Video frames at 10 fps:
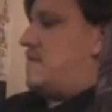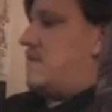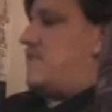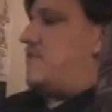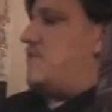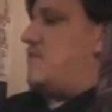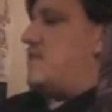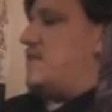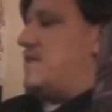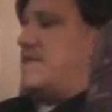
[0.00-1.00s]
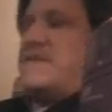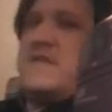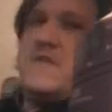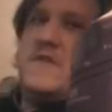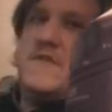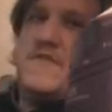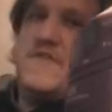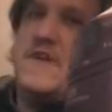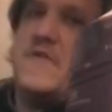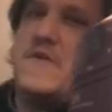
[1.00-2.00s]
let you in on a little
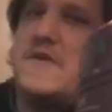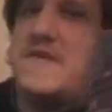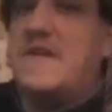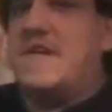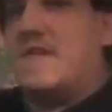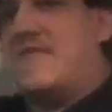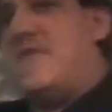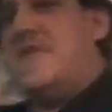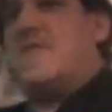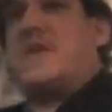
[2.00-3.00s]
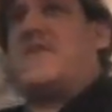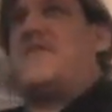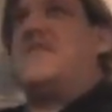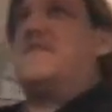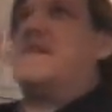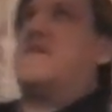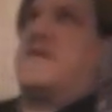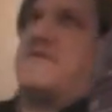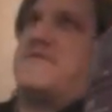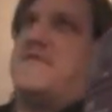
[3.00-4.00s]
secret, let you hear what I sounded like
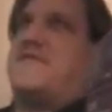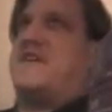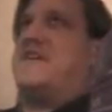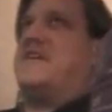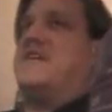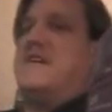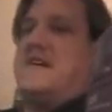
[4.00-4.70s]
when I was 15.